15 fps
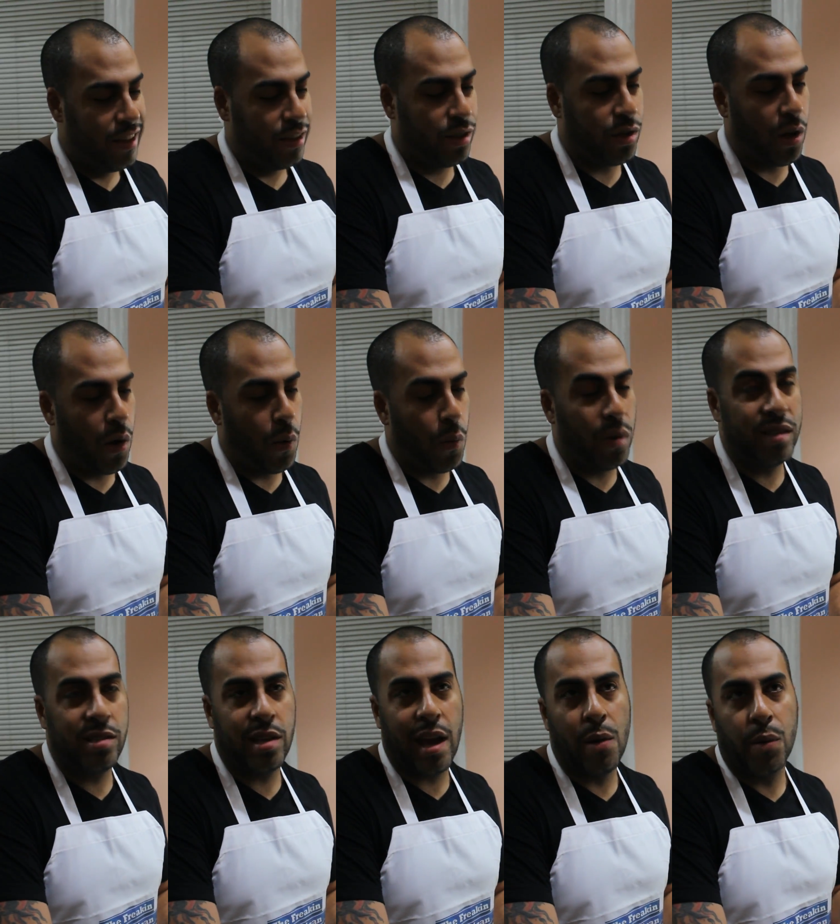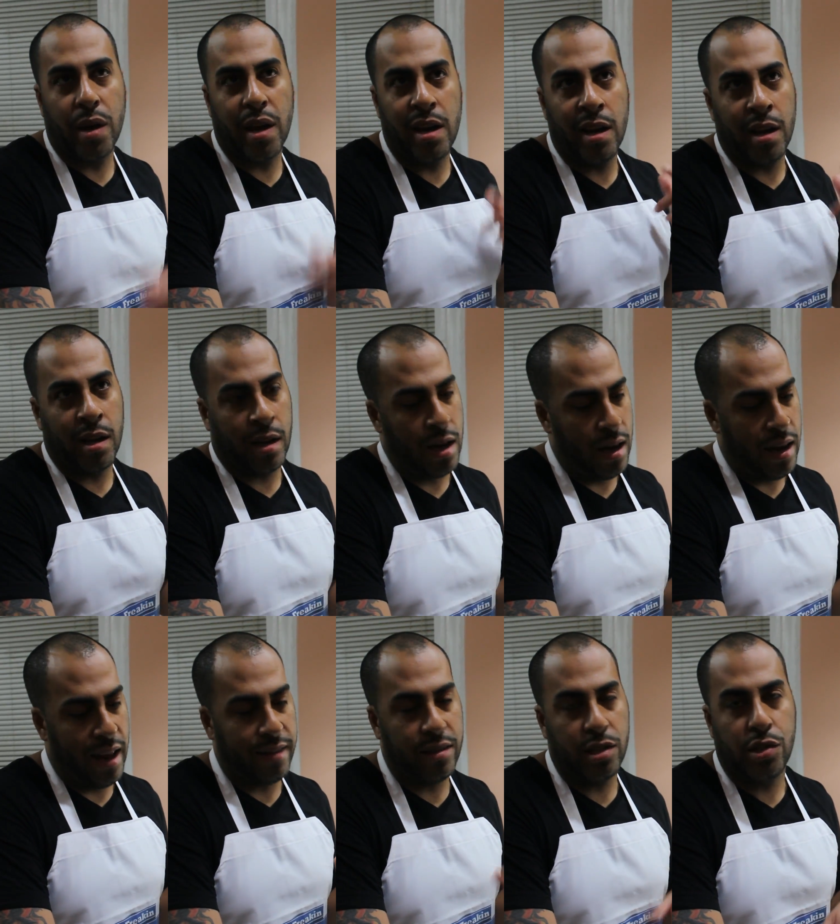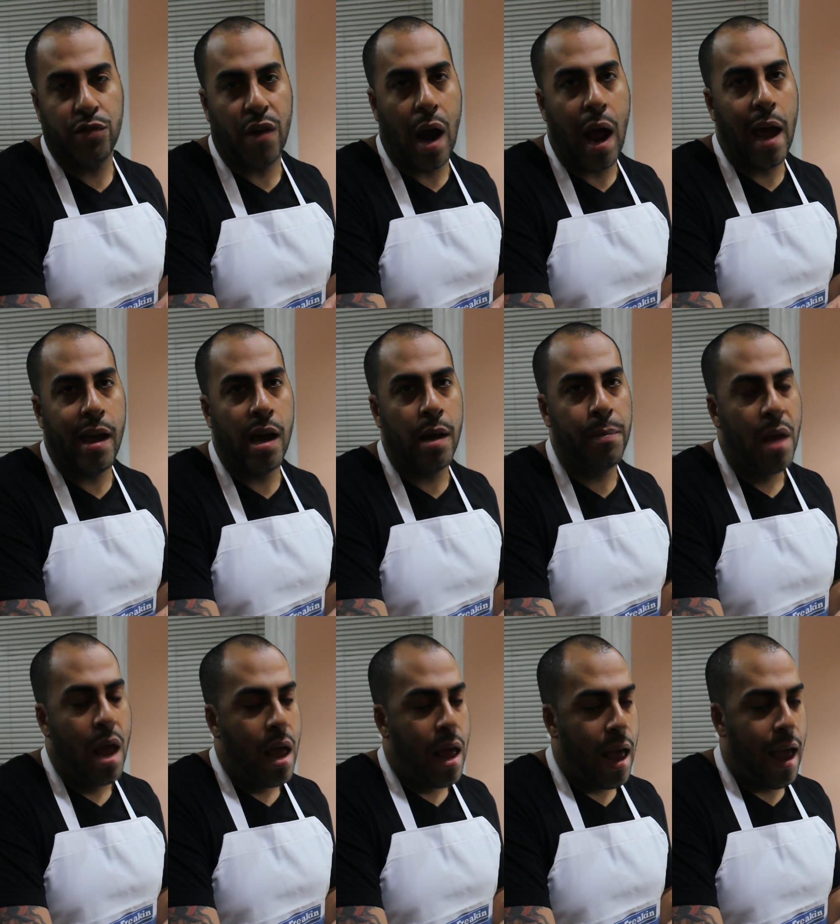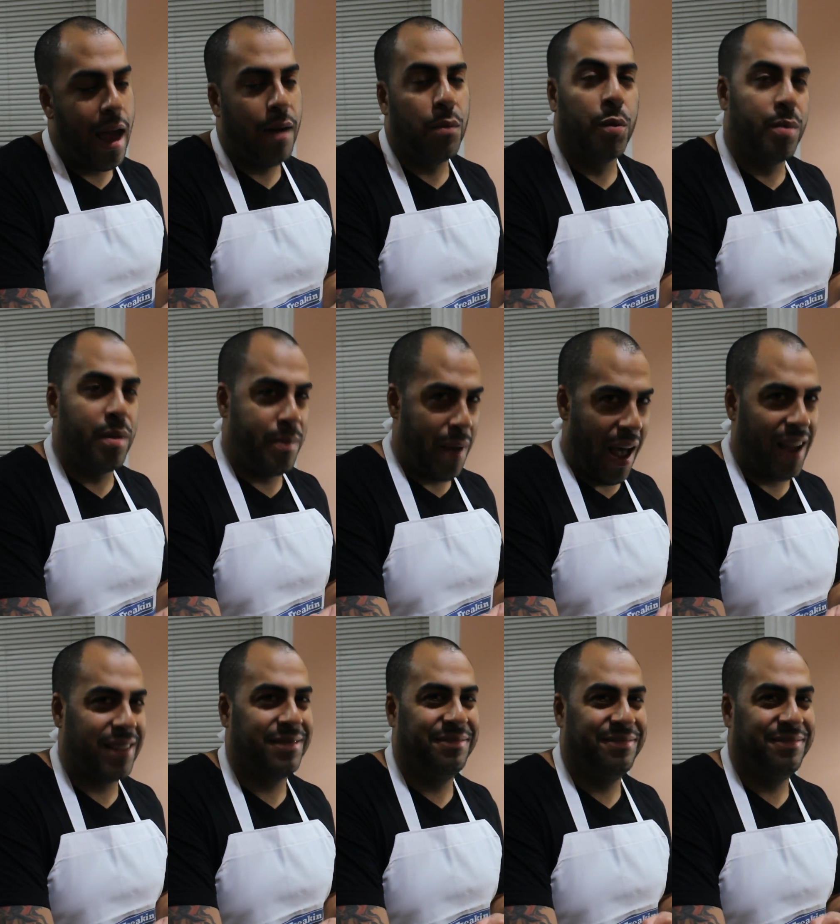So once again, we're gonna let this fry up, and we'll be back.